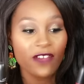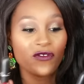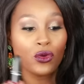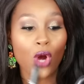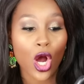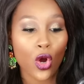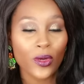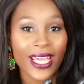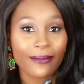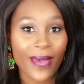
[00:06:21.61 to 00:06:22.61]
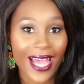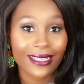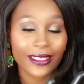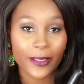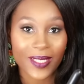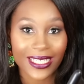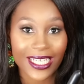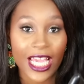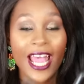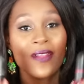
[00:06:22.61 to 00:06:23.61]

If you own a MAC lipstick,